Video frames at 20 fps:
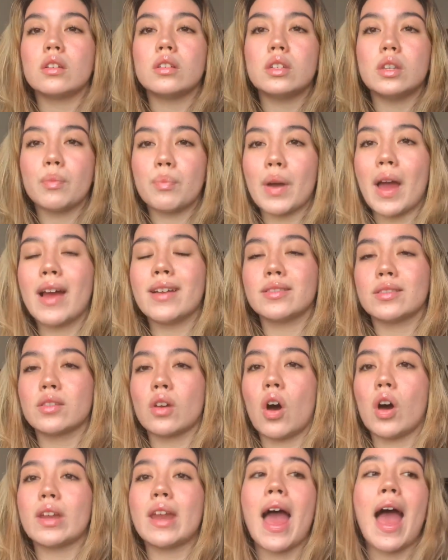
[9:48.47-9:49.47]
depends
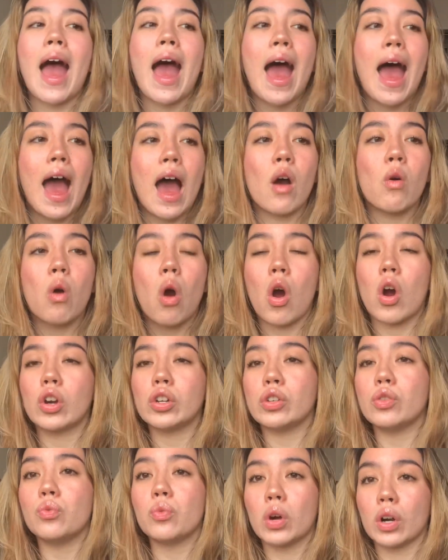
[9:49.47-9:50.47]
on how
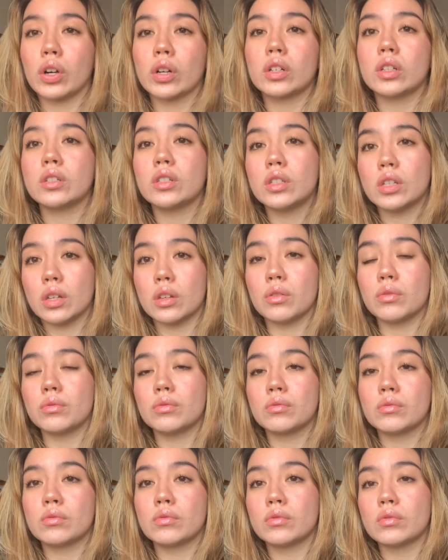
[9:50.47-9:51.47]
hard you work too.
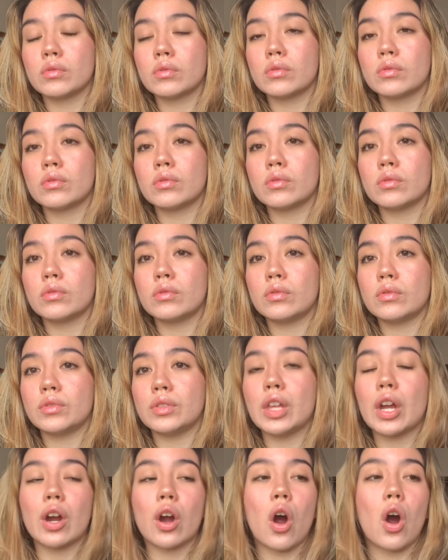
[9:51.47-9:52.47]

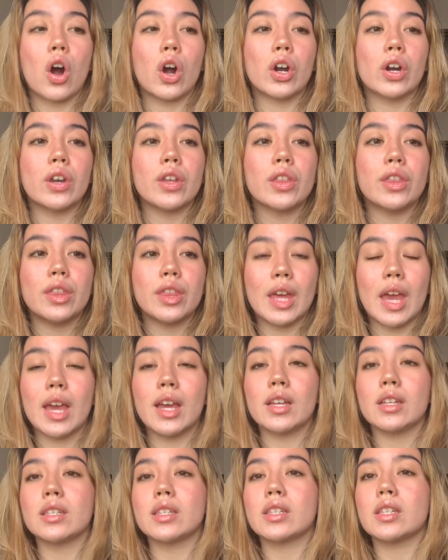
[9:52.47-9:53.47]
There are
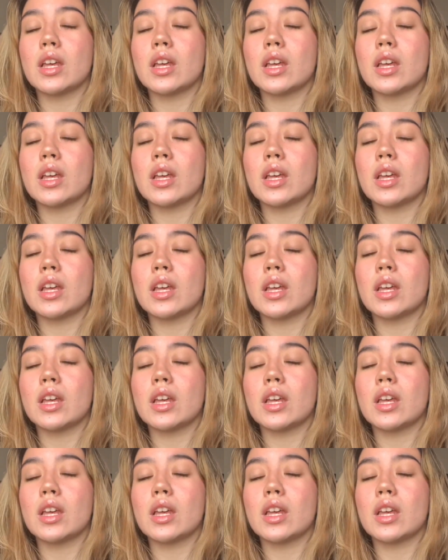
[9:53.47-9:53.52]
things